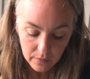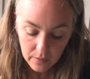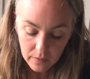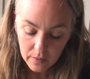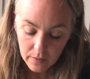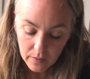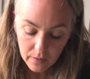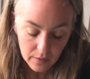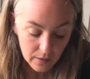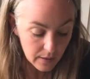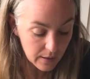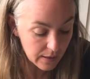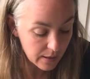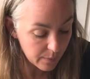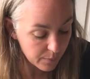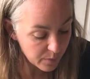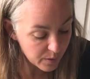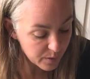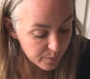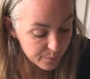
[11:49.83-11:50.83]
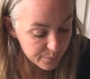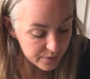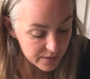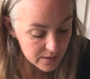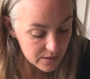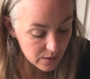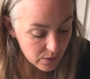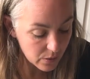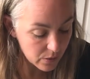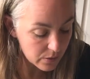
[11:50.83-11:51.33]
and I'm going to
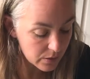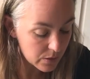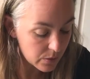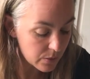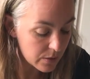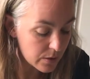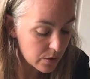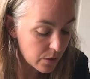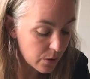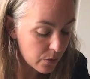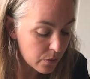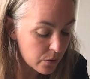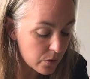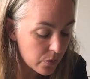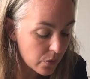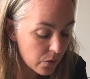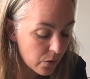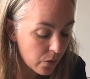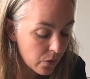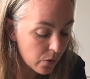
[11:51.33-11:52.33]
press it onto his nose.